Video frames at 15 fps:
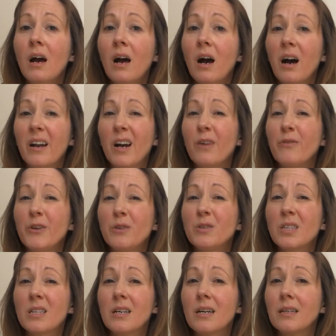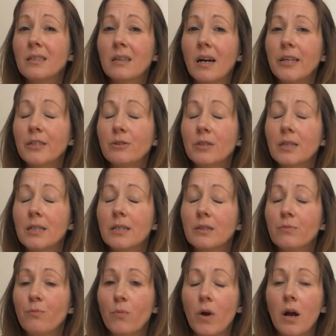And I've used this, I used
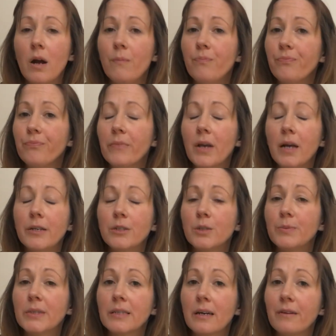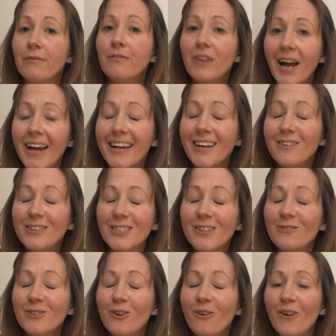I used to be scared of flying, which
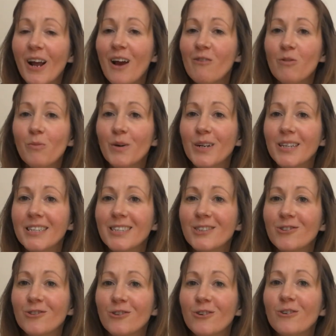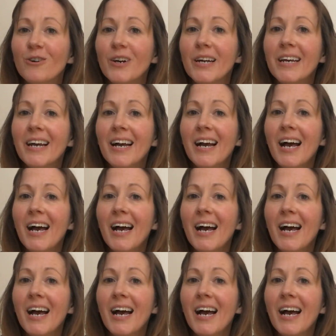I've told everybody this story,